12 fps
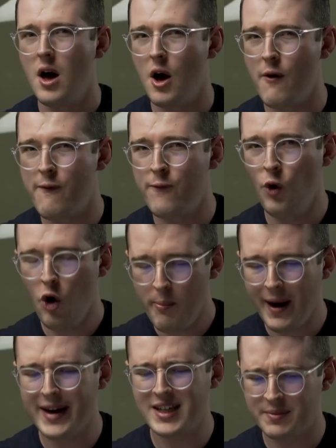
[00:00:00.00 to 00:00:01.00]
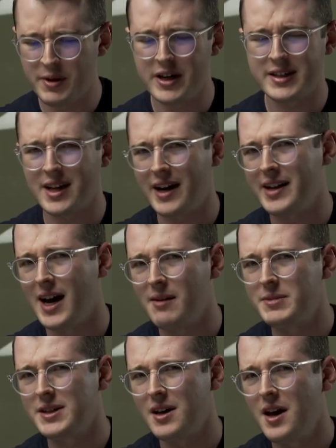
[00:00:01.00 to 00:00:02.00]
At 4 bytes per
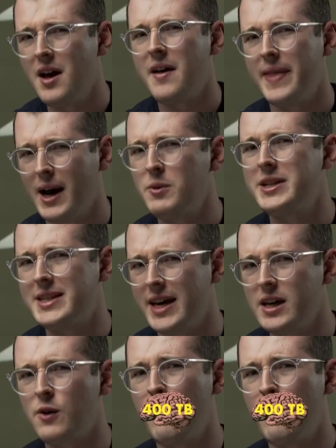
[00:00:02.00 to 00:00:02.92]
synapse, that would take